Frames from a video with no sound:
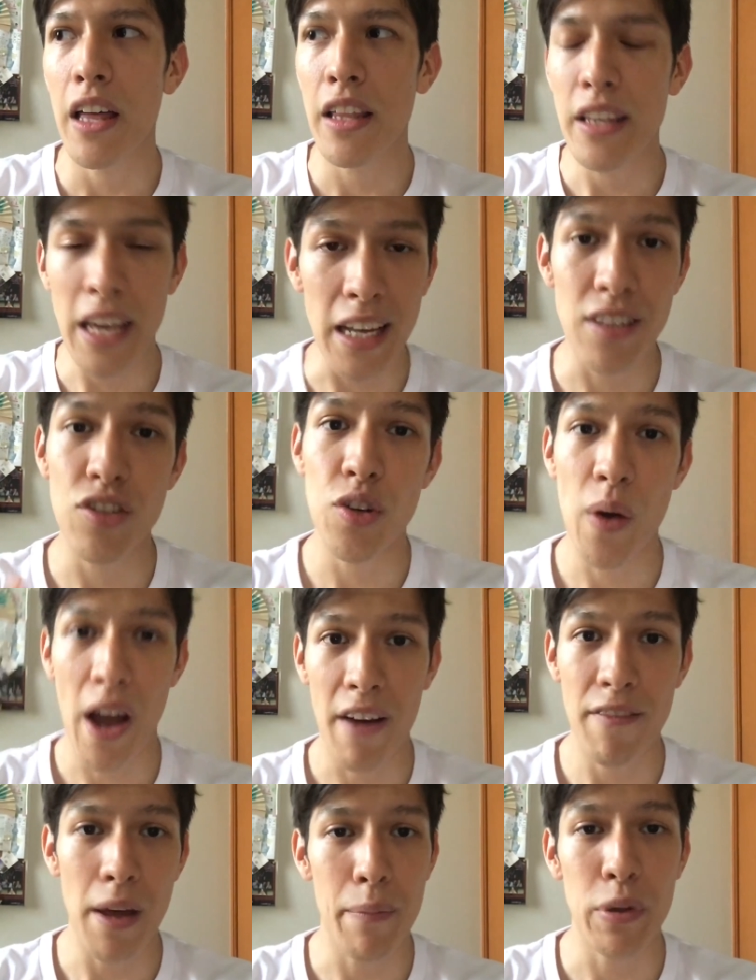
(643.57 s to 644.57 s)
Yes, you
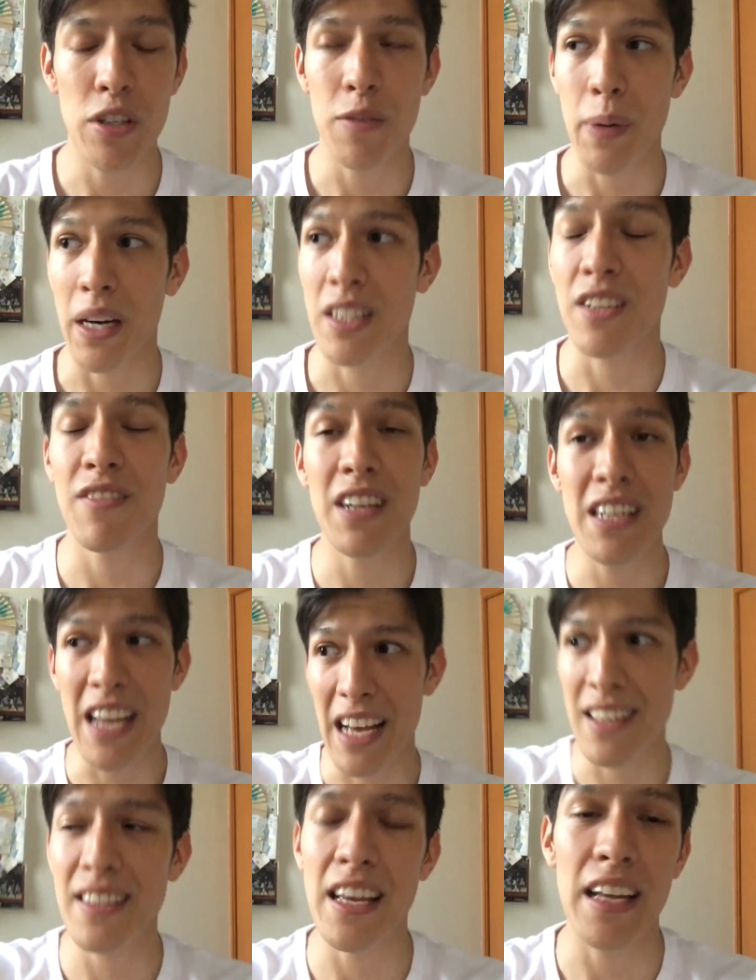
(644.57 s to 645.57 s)
have that perspective, and
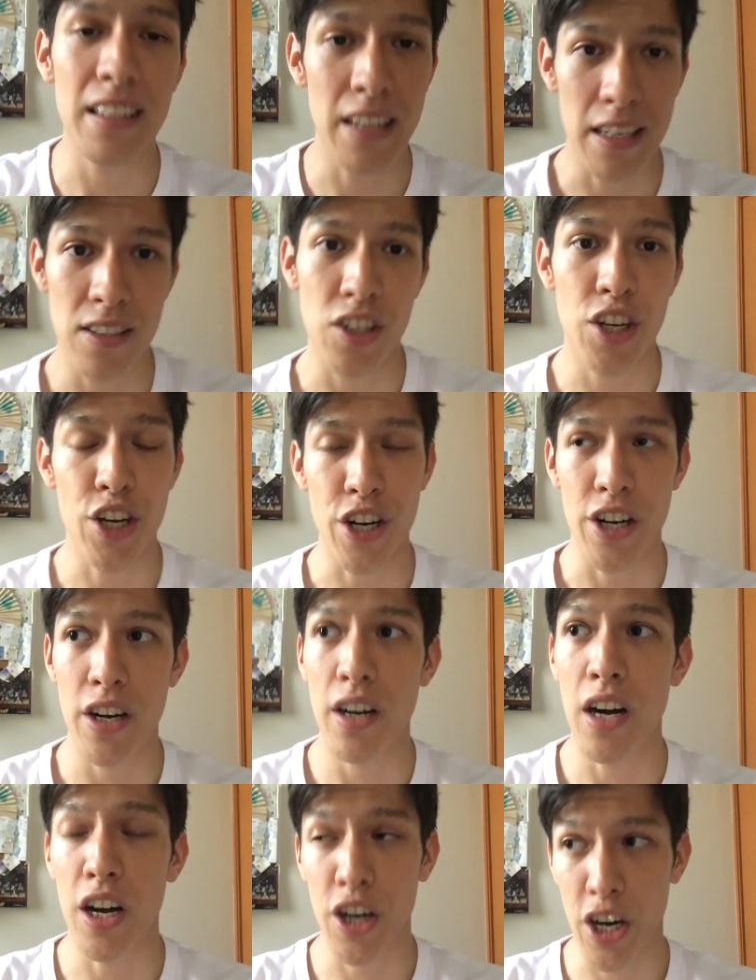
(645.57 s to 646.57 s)
yes, that does occur,